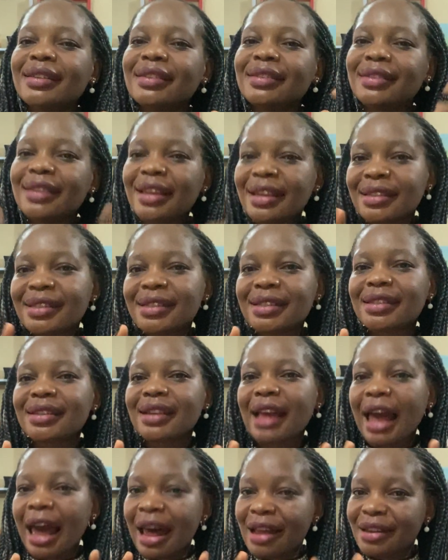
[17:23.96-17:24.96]
These
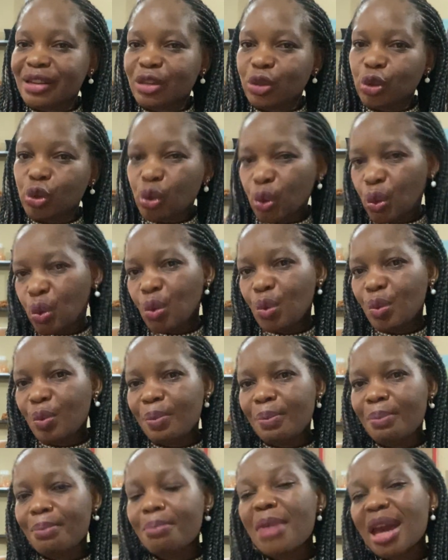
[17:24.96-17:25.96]
are the 2
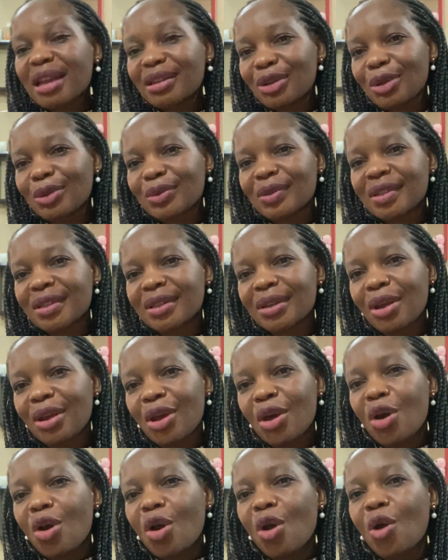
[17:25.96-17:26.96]
methods
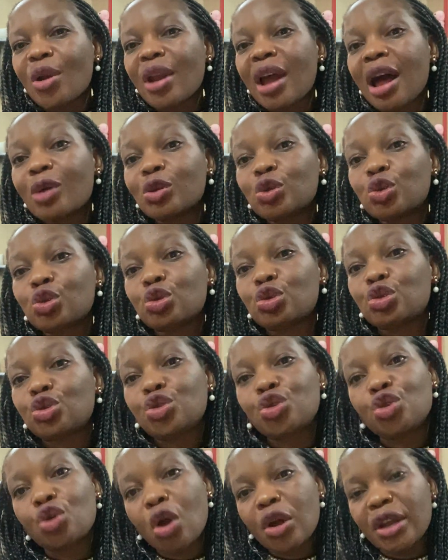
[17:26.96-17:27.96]
on how to
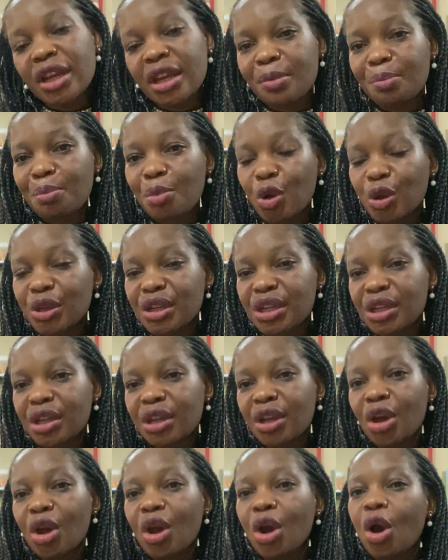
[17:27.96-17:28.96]
draw in
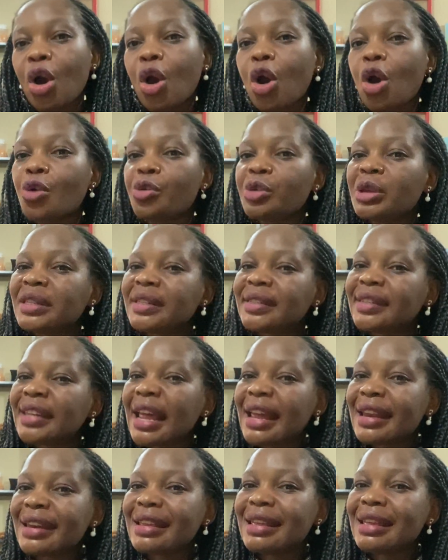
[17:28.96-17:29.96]
money or
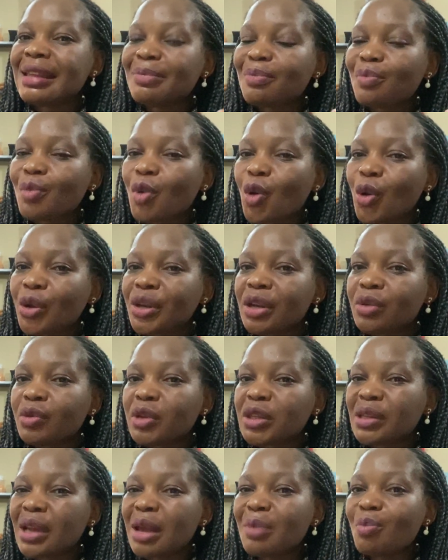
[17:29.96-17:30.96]
retain
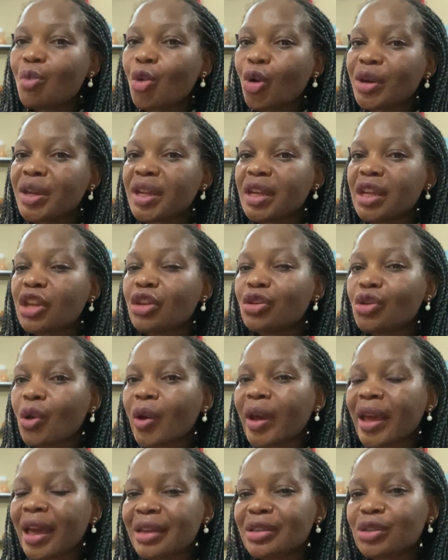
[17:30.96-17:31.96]
money in
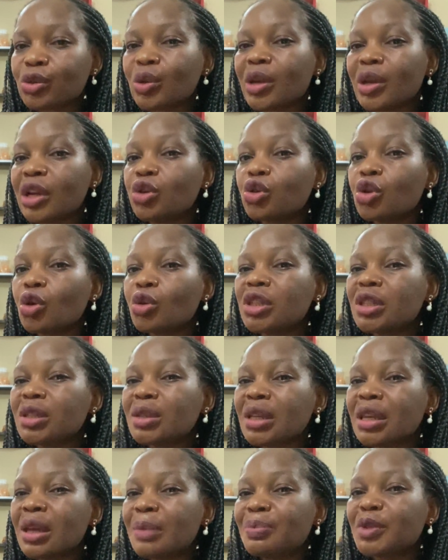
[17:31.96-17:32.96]
your hands, so that you
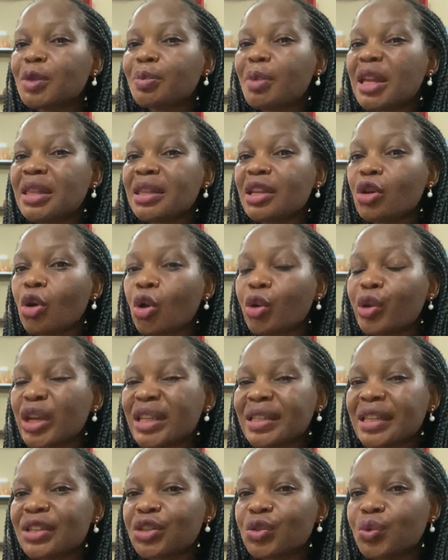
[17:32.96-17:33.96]
don't keep spending
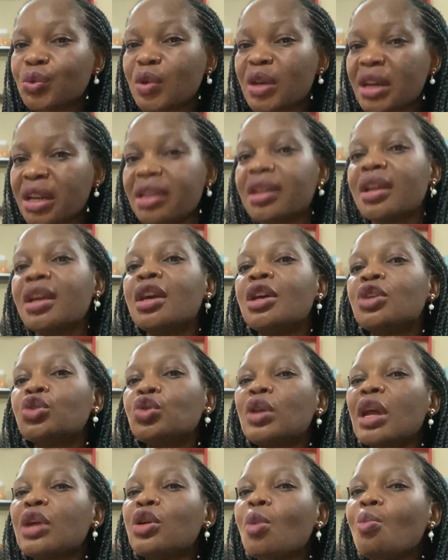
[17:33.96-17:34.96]
unnecessarily,
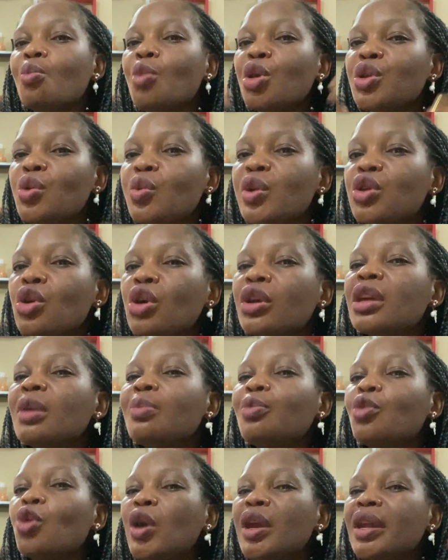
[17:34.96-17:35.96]
so that your money will not
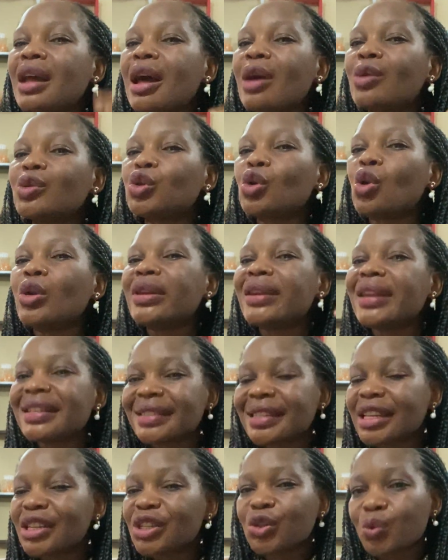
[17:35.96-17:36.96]
keep going out
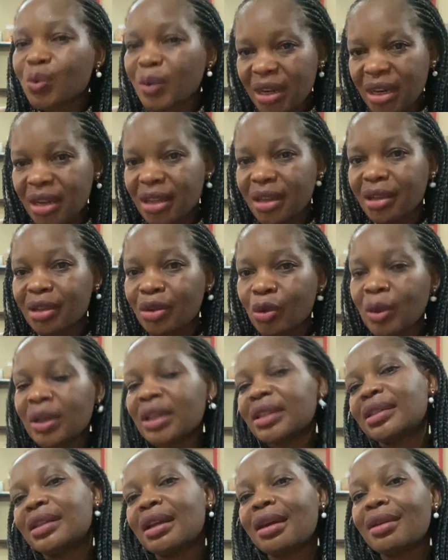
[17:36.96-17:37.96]
unnecessarily. You
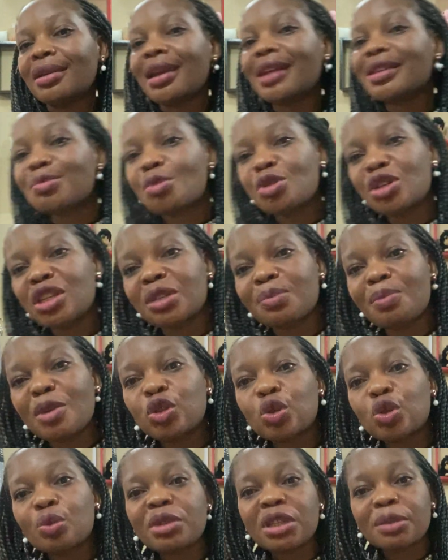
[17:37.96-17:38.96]
understand? Yes, money is
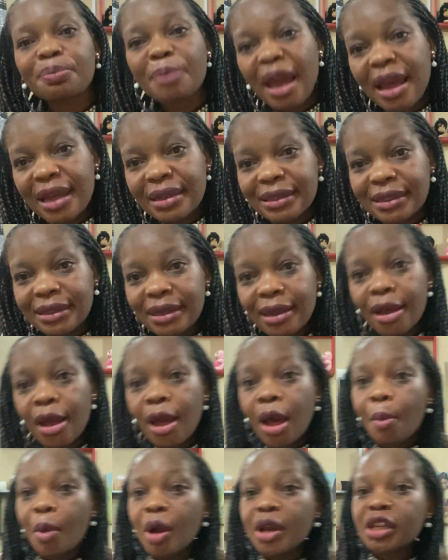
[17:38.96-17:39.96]
meant to be spent,
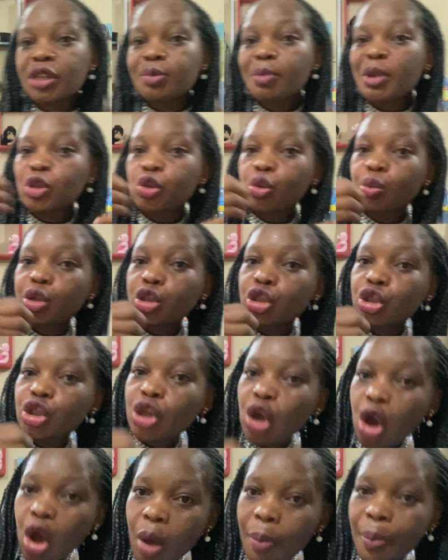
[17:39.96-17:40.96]
money is meant to be
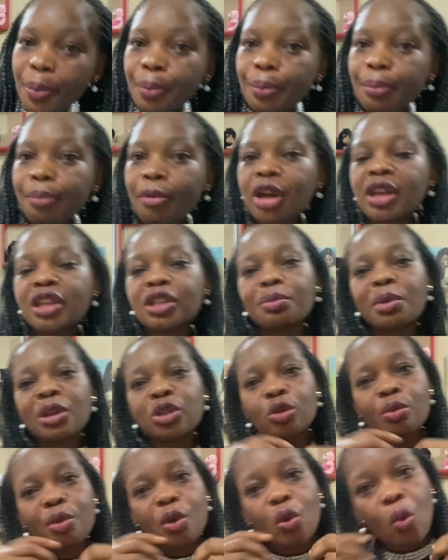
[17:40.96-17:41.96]
chopped, money is meant
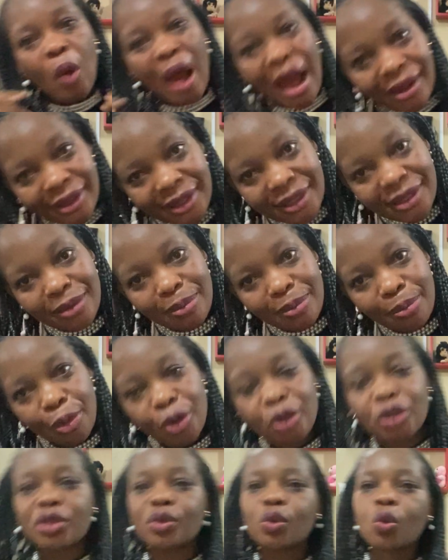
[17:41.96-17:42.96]
to be whacked,
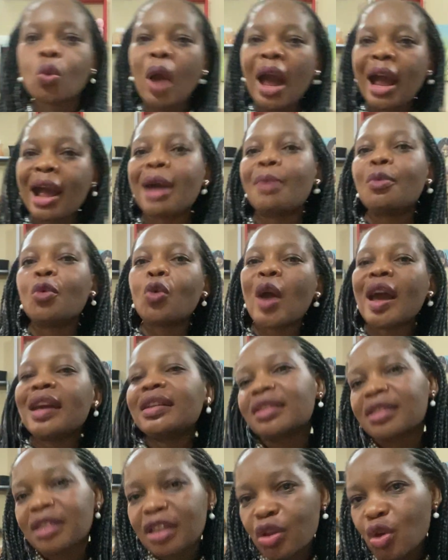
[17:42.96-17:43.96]
but whack them
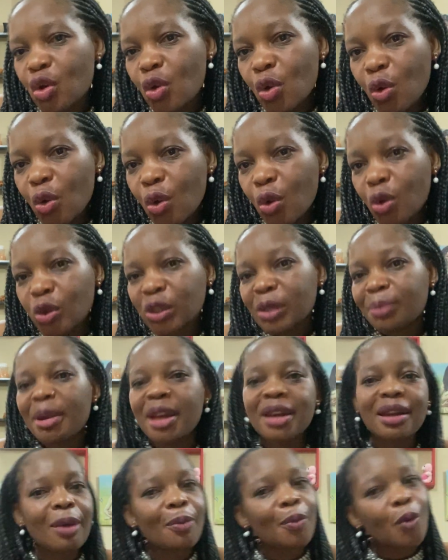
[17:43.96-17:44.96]
wisely or
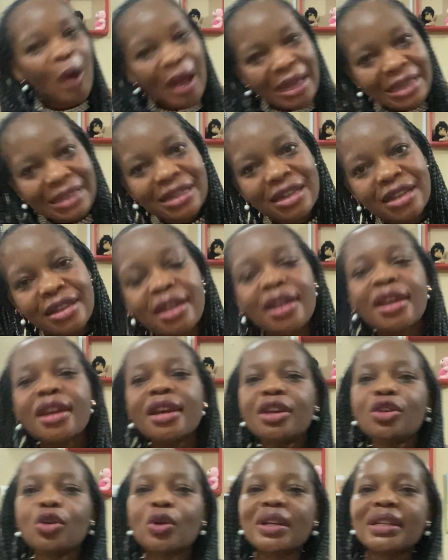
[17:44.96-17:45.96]
spend them wisely.
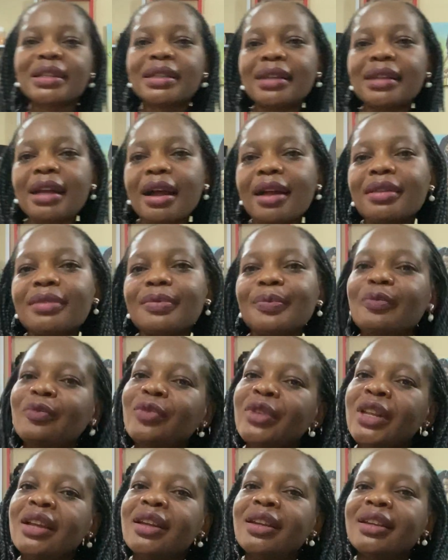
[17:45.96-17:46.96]
You understand?
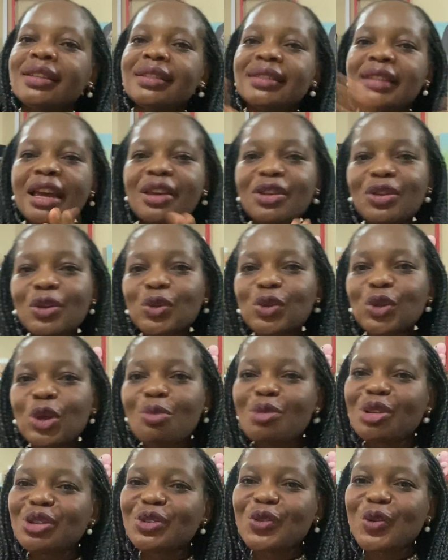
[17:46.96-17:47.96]
Thank you so
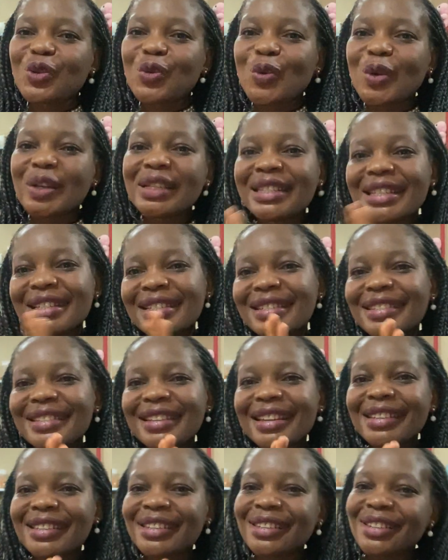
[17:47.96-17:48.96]
much for watching.
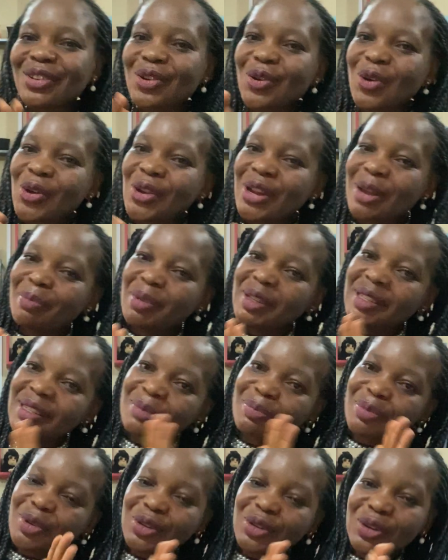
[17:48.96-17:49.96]
It's no other
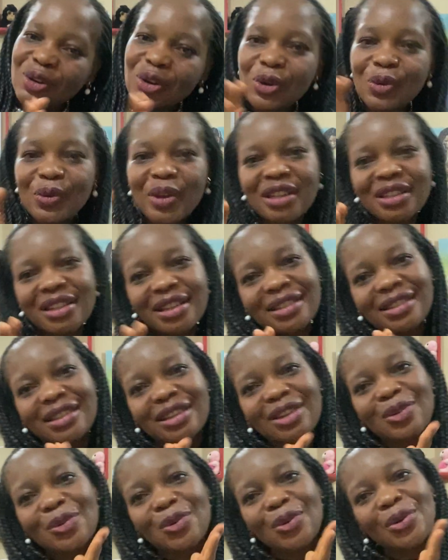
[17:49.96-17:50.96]
person but Gloria
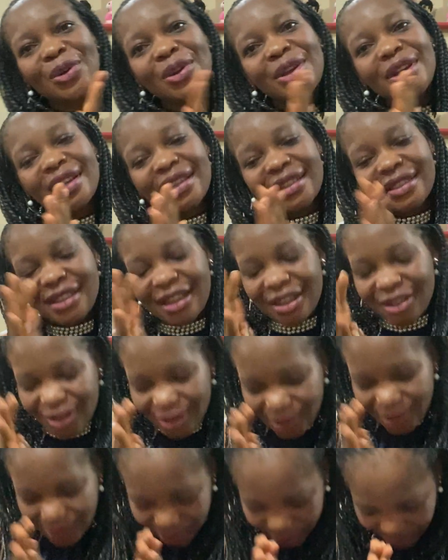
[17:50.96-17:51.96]
Chizio.
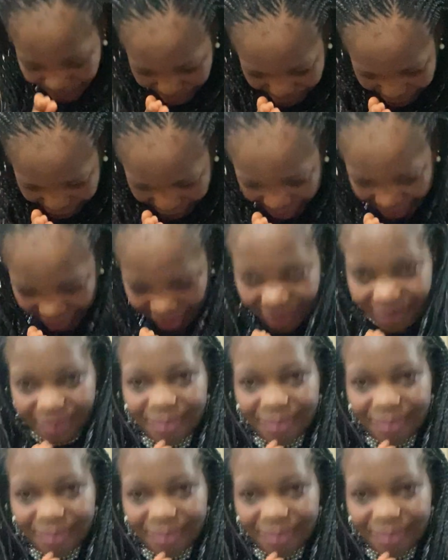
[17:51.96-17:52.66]
Thank you so much.